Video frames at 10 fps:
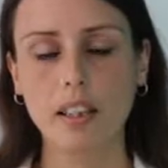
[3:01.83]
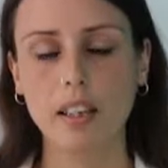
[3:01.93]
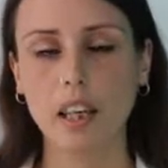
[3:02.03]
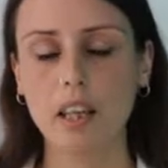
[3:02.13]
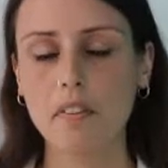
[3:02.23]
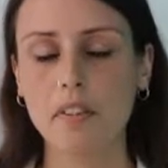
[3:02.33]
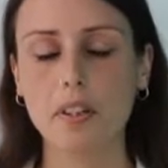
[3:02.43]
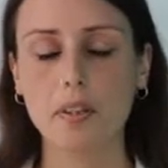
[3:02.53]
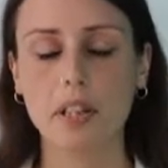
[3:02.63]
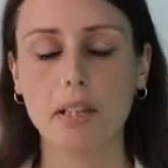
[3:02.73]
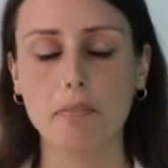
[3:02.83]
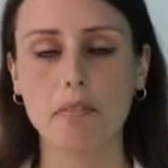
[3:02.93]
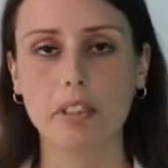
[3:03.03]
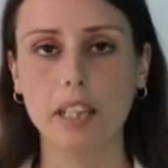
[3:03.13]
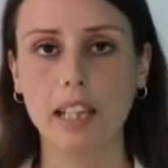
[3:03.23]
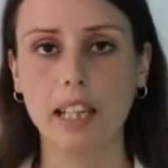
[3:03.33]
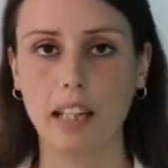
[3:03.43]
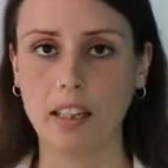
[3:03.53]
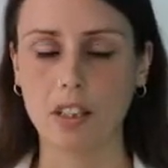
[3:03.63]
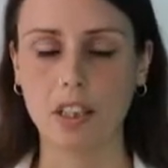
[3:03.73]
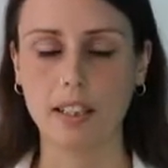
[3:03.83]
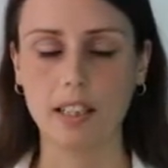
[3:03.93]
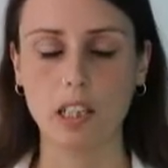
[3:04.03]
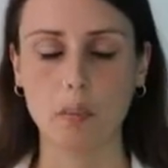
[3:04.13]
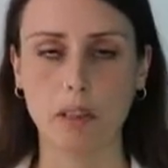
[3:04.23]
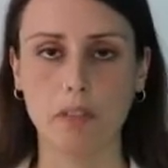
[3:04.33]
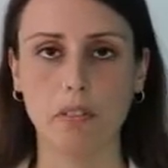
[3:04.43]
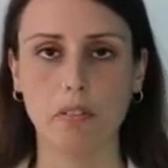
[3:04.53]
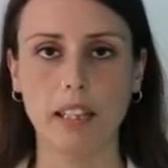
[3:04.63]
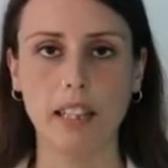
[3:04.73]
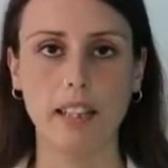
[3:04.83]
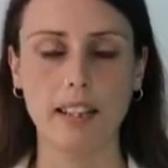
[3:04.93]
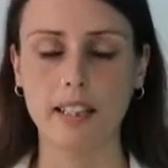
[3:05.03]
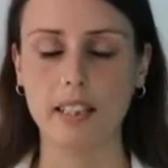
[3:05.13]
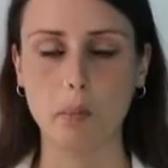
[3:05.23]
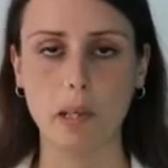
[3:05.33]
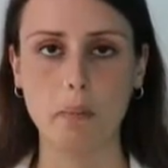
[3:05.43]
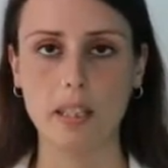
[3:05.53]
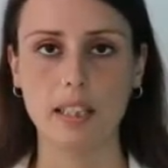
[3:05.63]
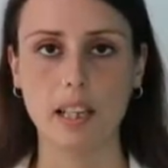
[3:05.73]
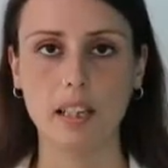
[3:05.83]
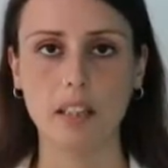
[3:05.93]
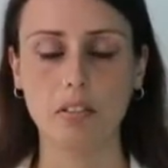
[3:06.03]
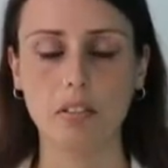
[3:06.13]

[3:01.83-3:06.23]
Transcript: Even though I'm really anxious about revealing this about myself,